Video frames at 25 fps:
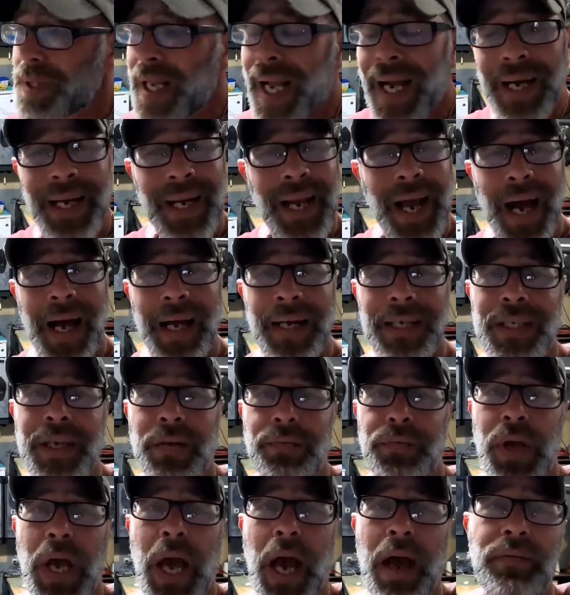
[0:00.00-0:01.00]
And guys,
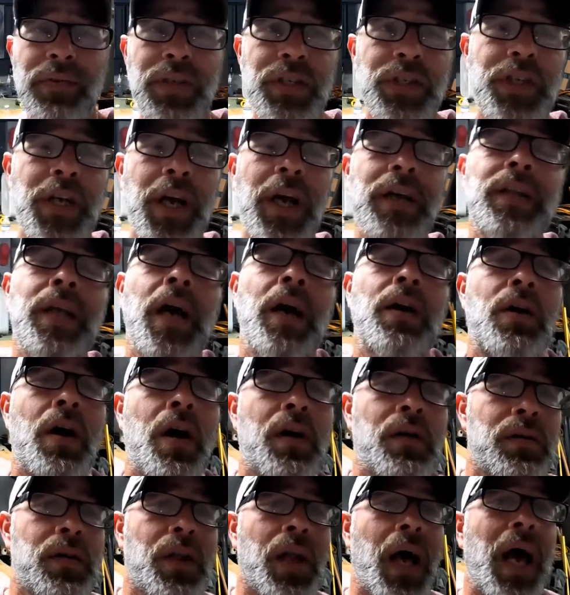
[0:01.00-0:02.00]
if you haven't checked out
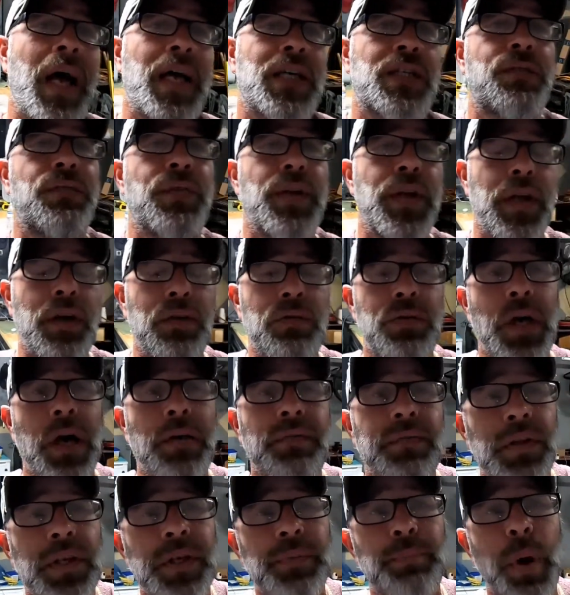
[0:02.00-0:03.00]
our last video,
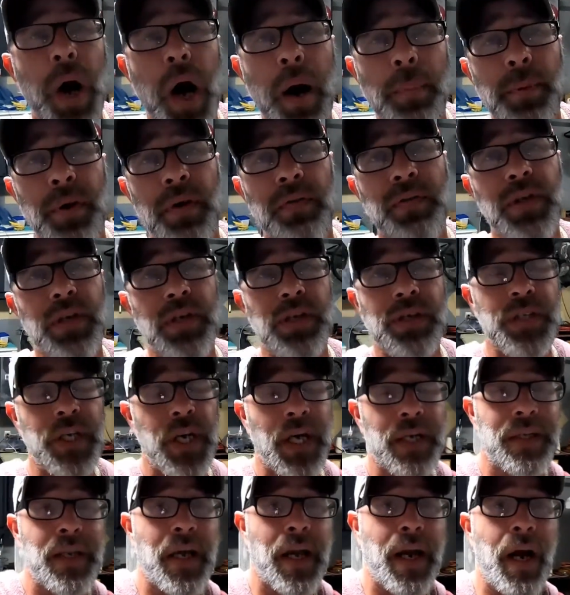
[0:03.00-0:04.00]
definitely pop over there and
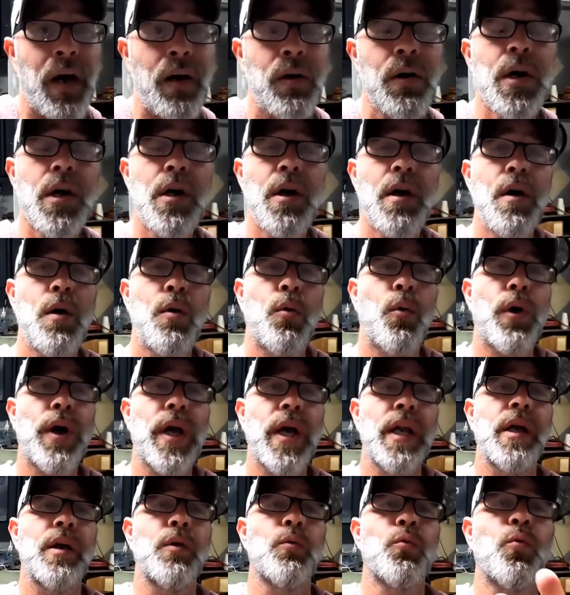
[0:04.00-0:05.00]
check that out. We're
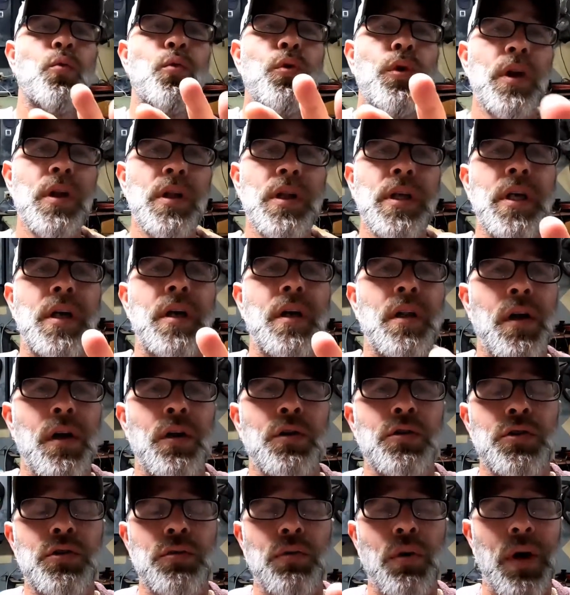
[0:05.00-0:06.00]
getting really
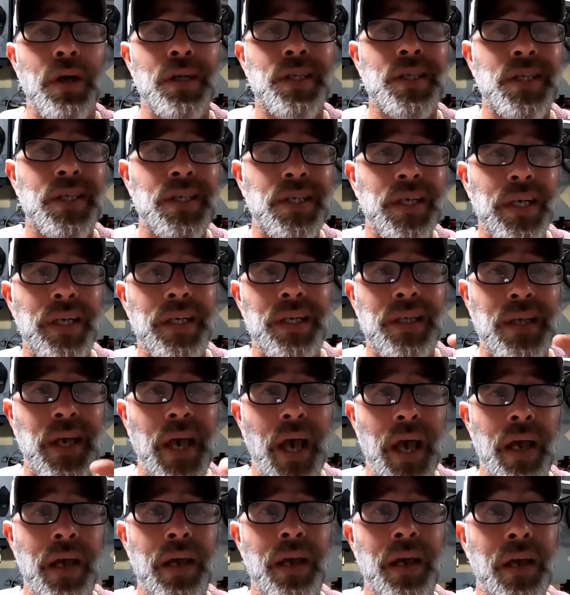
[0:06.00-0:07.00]
close to our
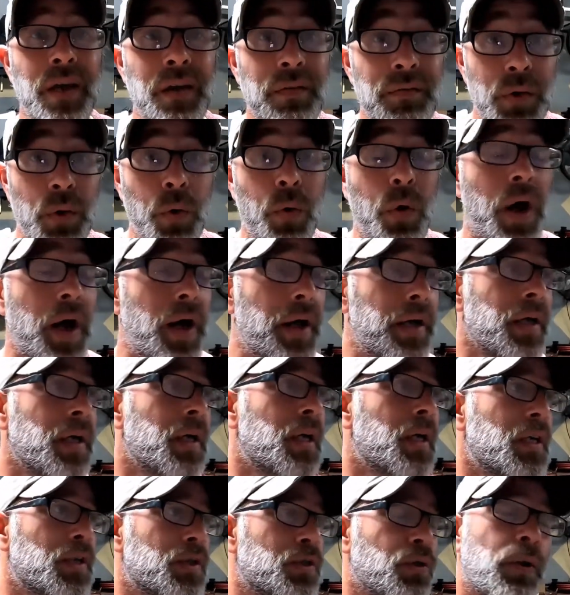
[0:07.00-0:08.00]
6K giveaway.
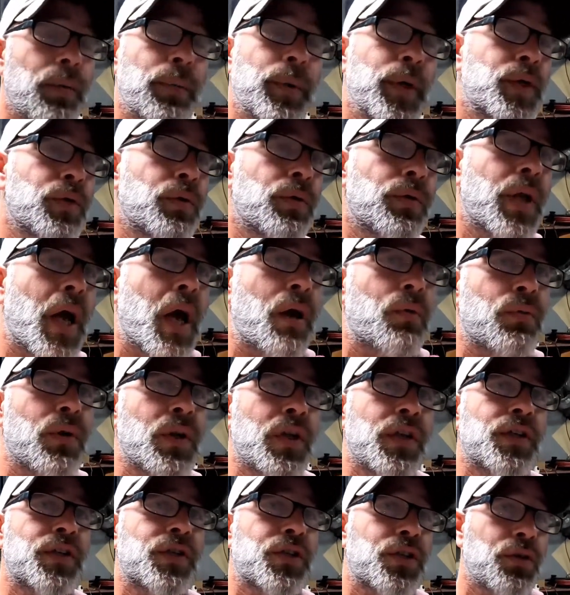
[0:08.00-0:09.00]
So we're gonna be doing that
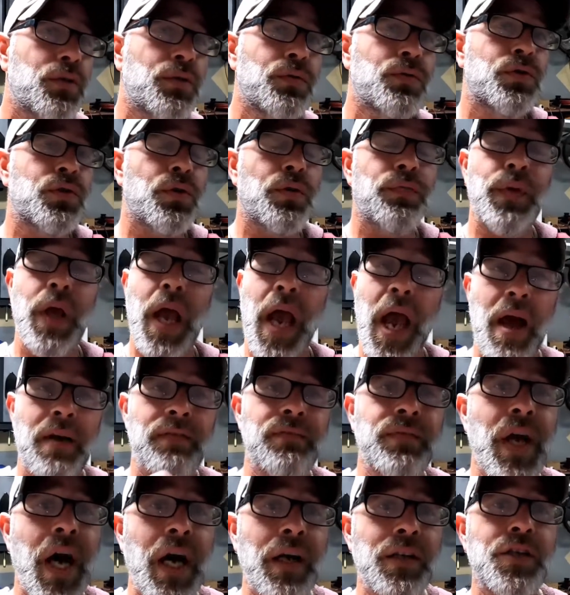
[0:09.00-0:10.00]
really soon. So if you
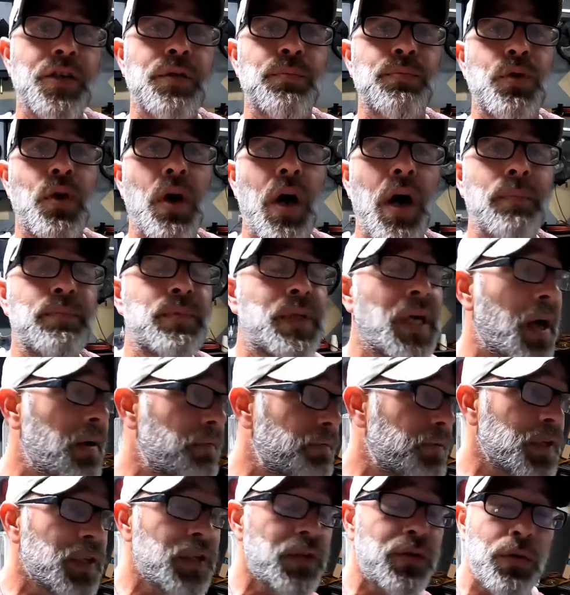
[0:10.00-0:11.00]
have not subscribed,
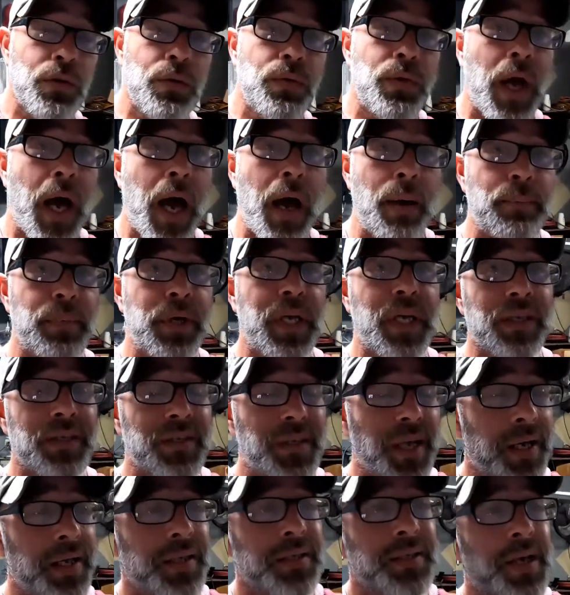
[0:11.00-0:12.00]
definitely do that
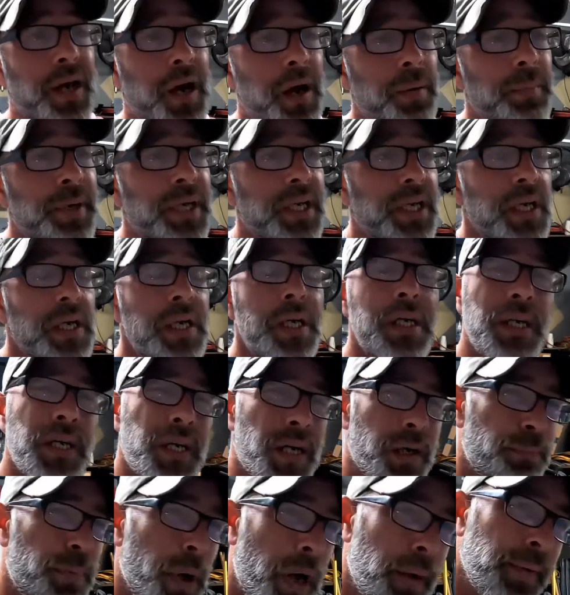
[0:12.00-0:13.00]
because that is coming.
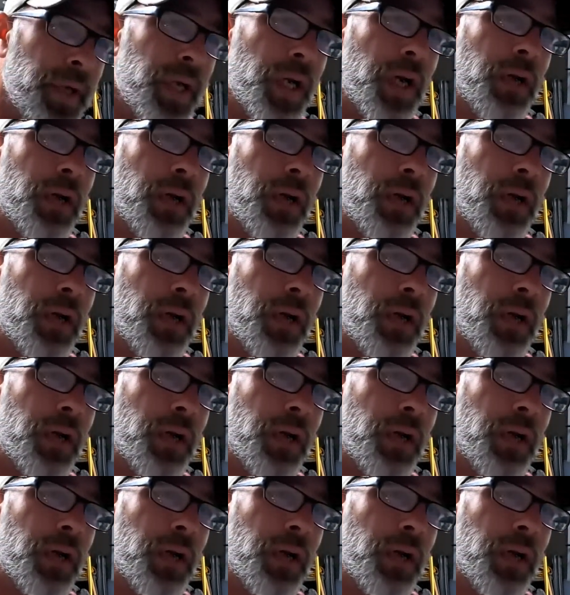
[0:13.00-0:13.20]
And Bobby and